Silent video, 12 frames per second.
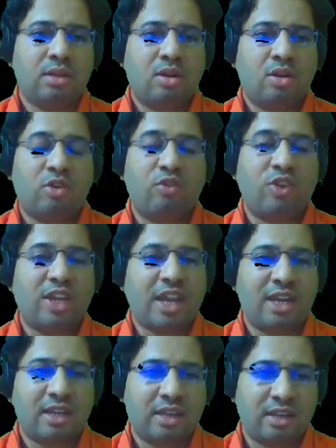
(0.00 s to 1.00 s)
Or we
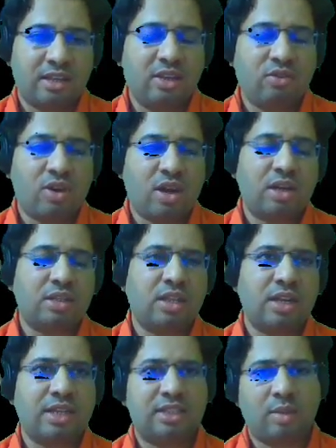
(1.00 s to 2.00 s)
can give
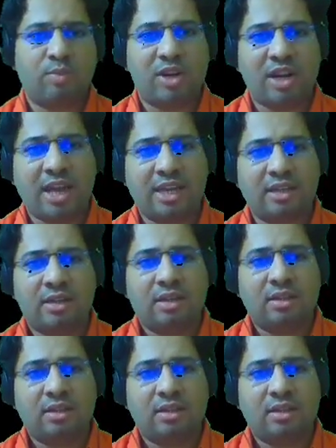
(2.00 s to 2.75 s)
another example like